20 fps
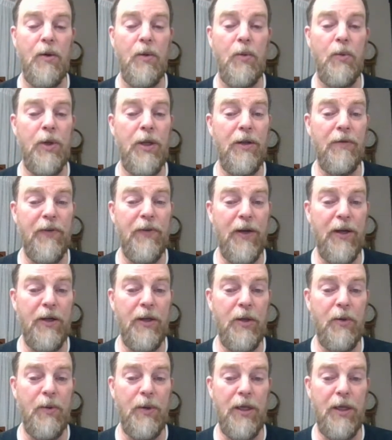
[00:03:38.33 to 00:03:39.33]

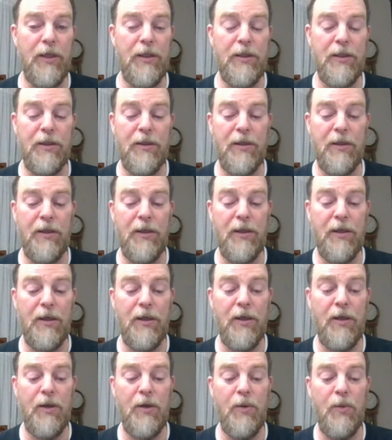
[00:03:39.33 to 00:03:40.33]
reevaluate,
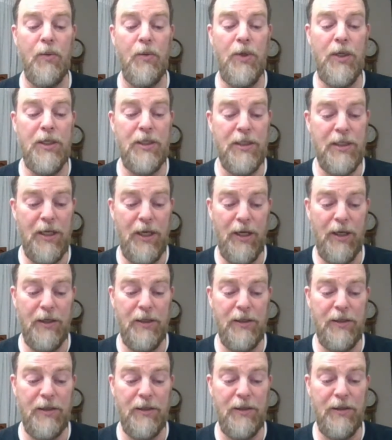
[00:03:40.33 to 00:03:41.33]

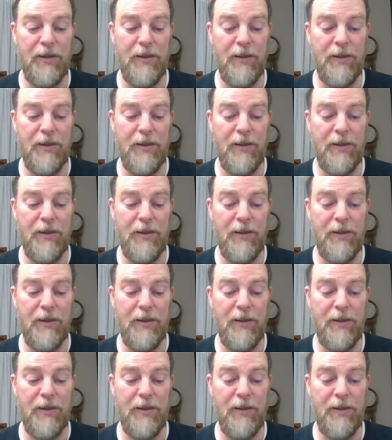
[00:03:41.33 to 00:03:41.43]
reset,